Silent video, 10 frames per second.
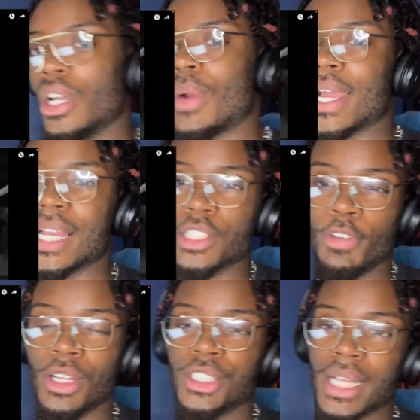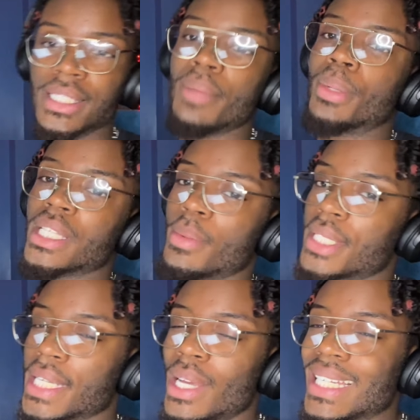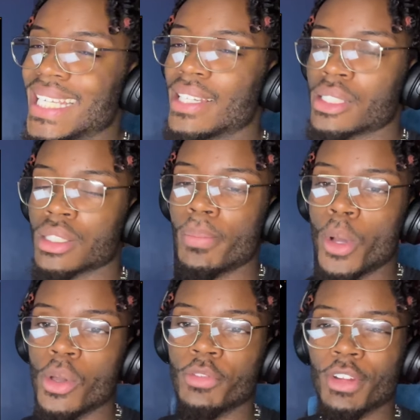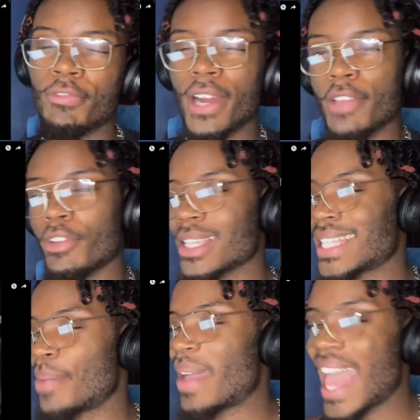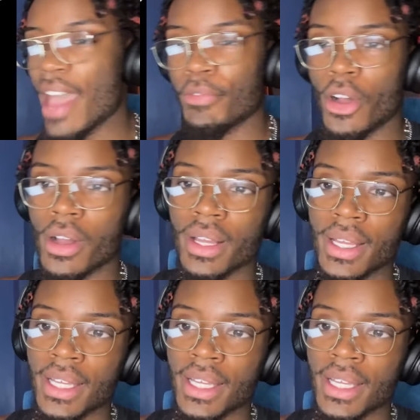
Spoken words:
All right, guys, our fellow Gen Z Brit is going to be checking out Nina Simone for the very first time ever.